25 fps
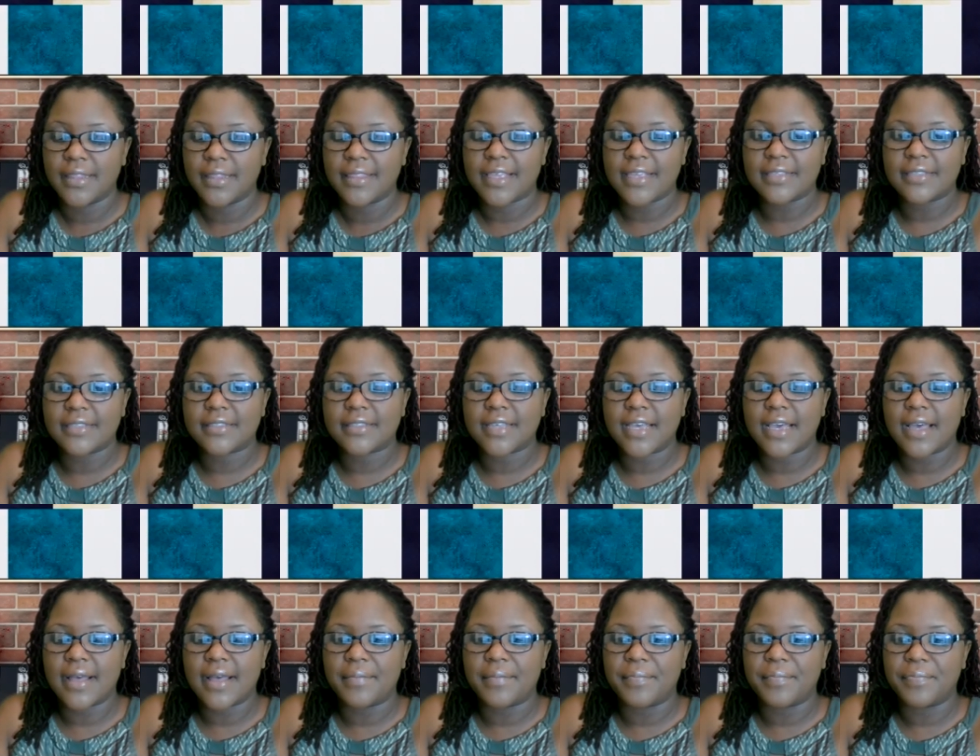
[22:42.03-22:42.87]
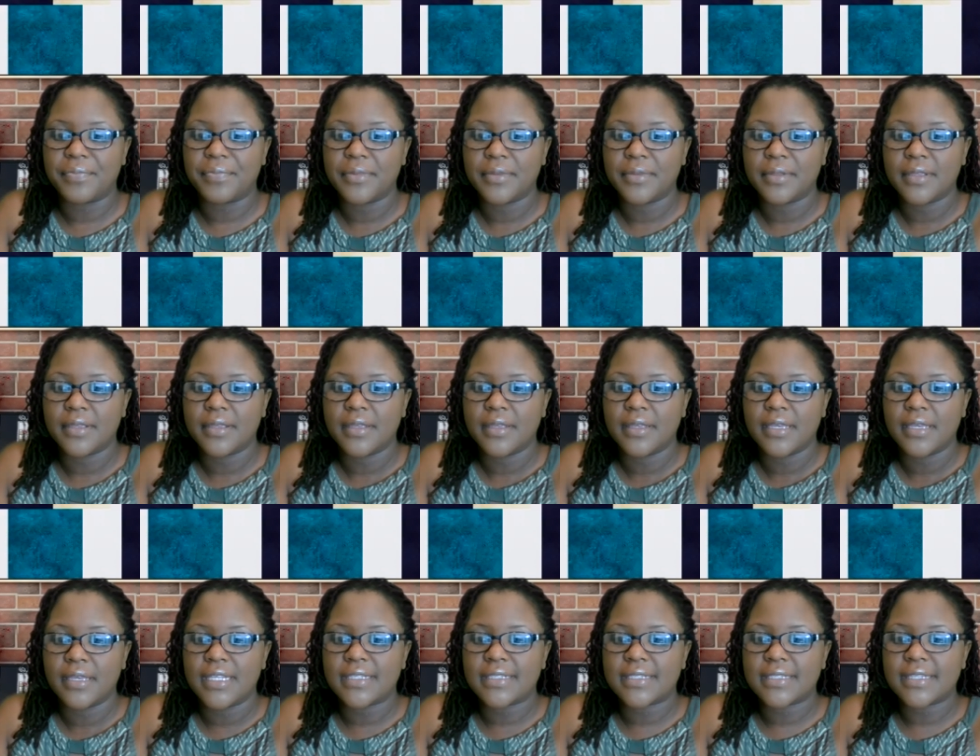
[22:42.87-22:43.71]

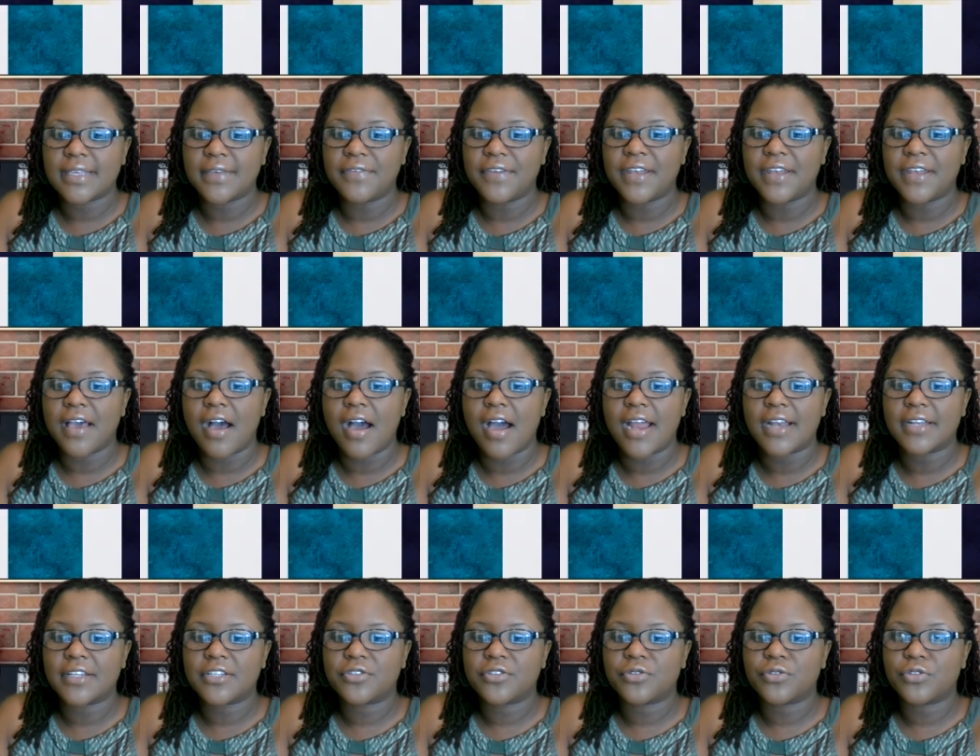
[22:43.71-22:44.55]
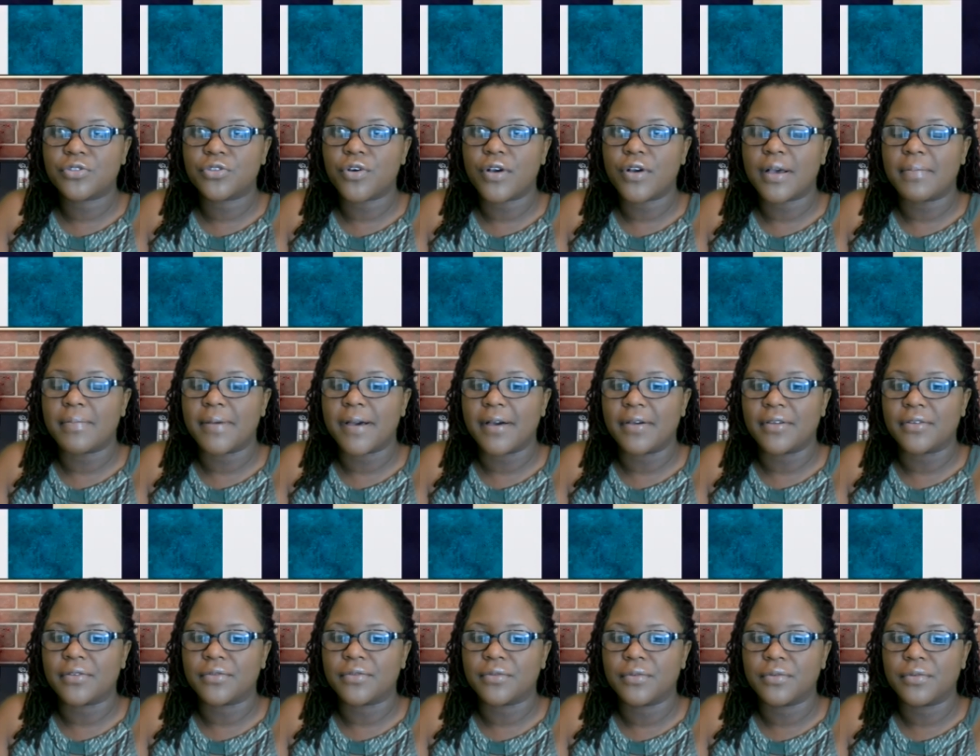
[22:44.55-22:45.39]
It's even hard to talk
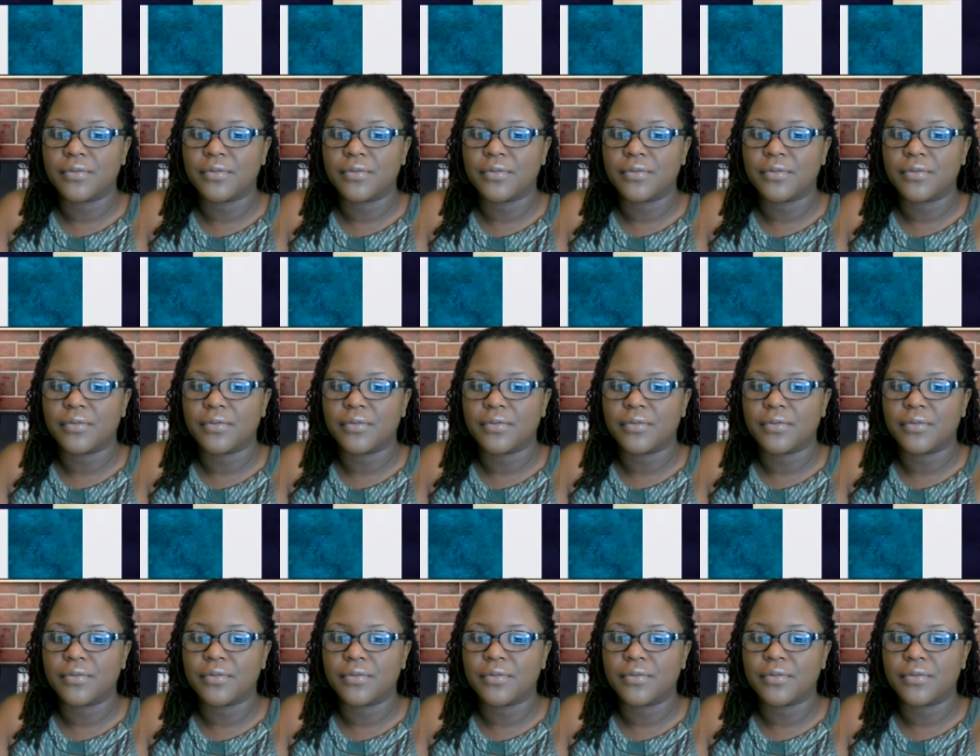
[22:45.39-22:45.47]
about,